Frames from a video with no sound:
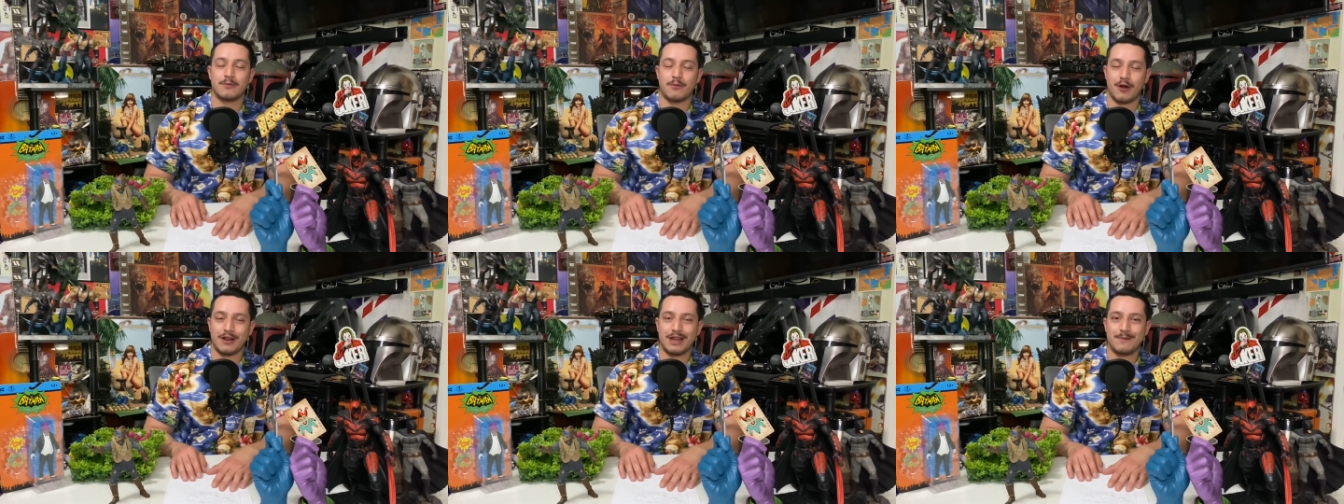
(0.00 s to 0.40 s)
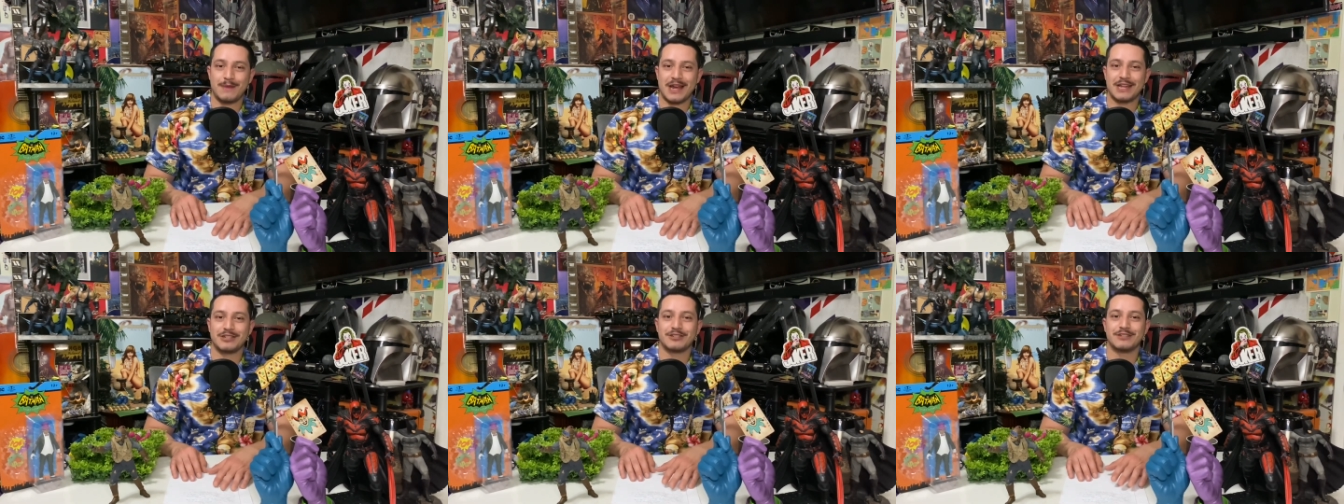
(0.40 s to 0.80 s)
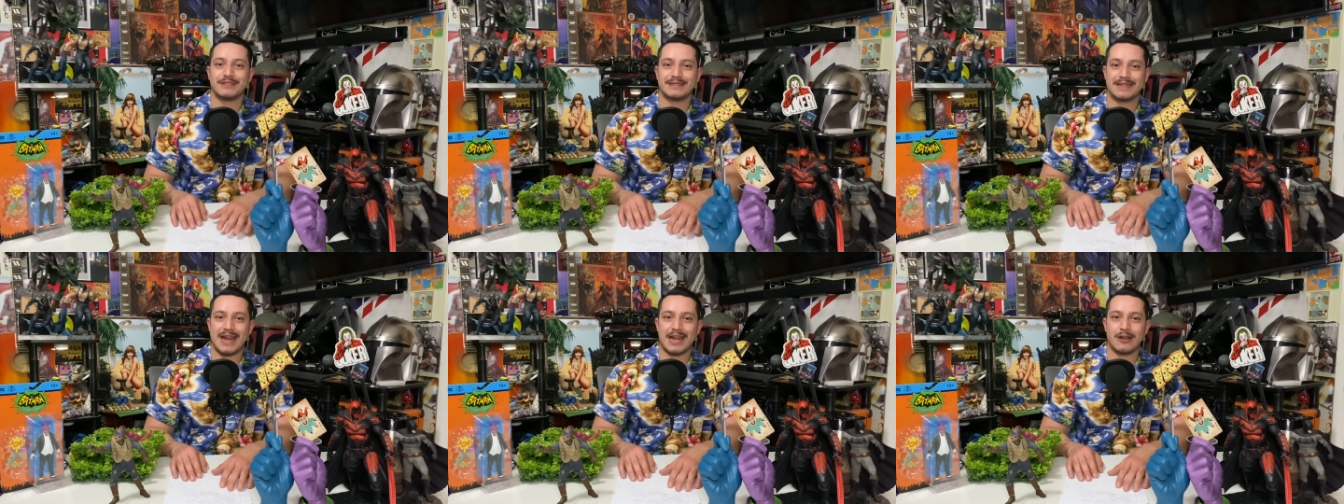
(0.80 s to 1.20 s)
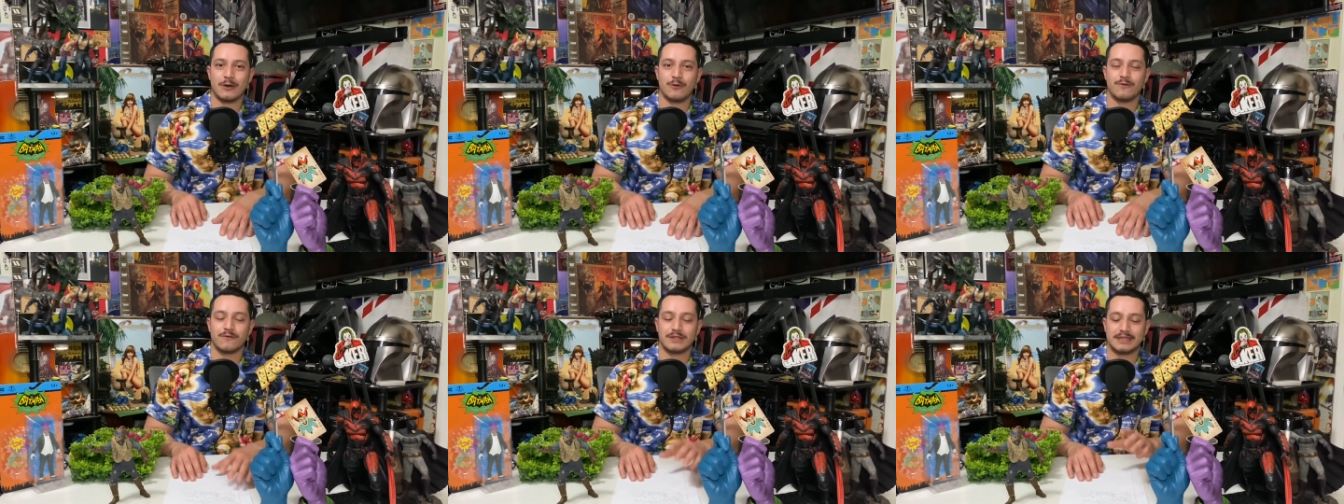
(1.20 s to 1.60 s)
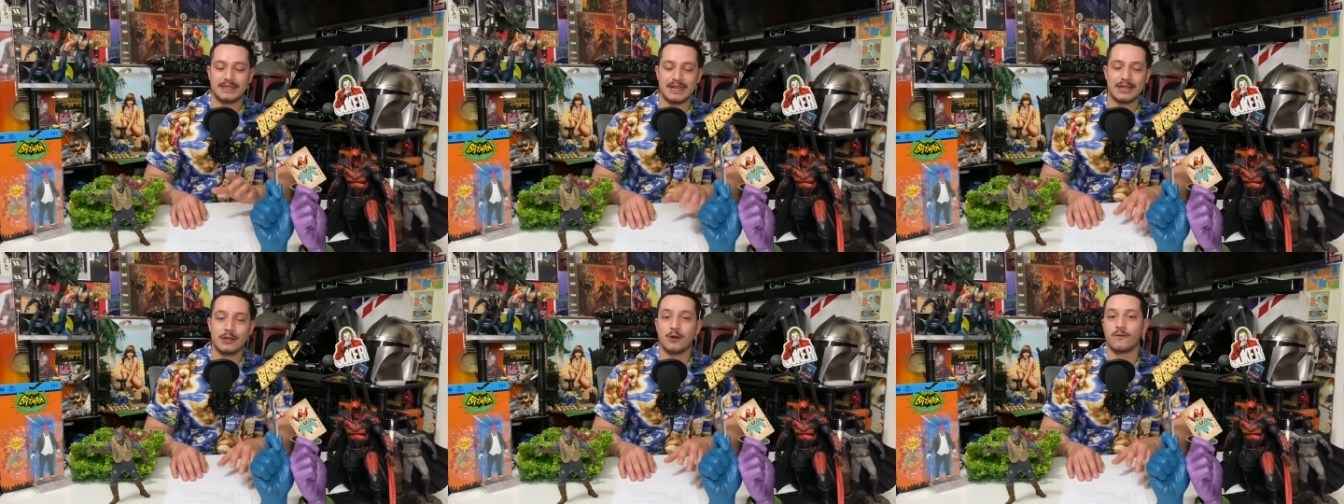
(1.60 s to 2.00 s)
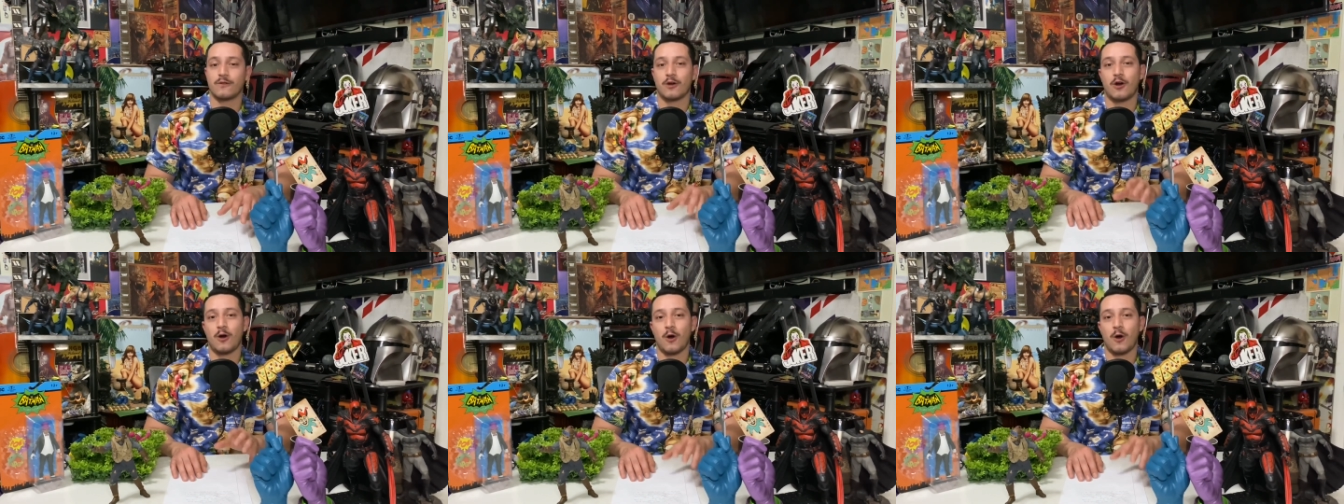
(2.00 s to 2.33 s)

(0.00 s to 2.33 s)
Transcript: marketing manager Zach Oat for sending over